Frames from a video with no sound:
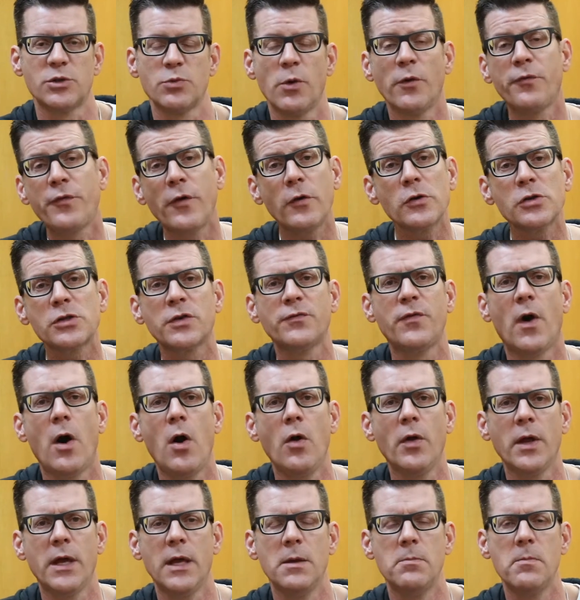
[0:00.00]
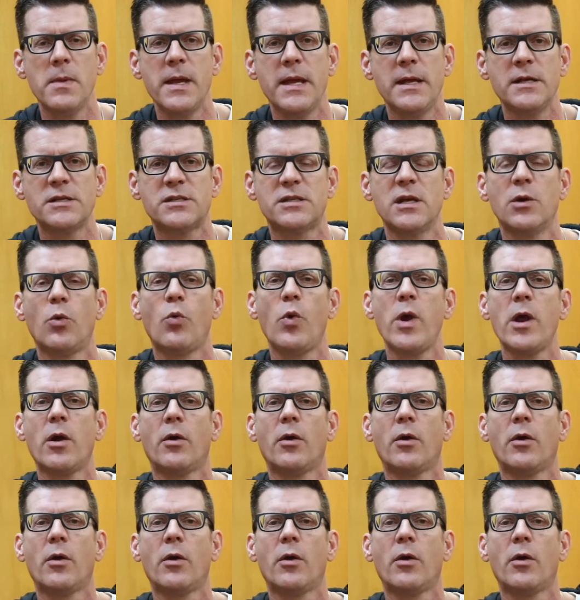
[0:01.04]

Well, first of all, it means that we